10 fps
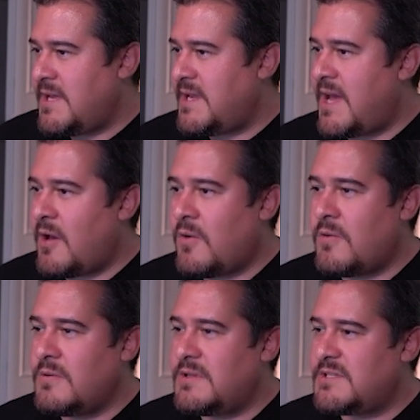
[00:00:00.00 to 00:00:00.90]

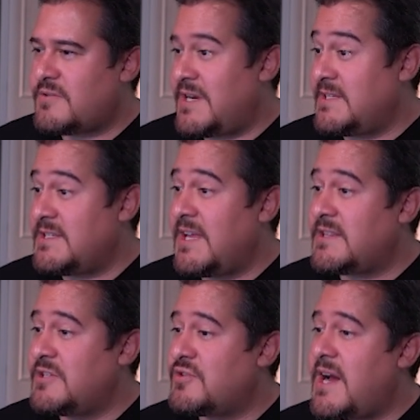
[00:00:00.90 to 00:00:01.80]
Now let's go ahead and select
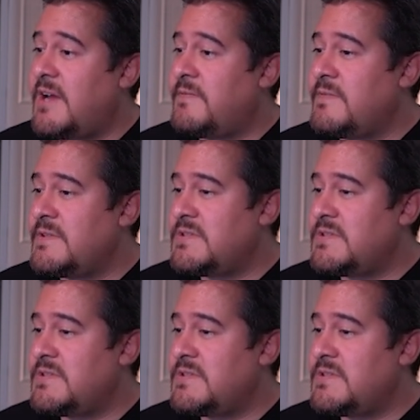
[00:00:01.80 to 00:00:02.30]
the drive.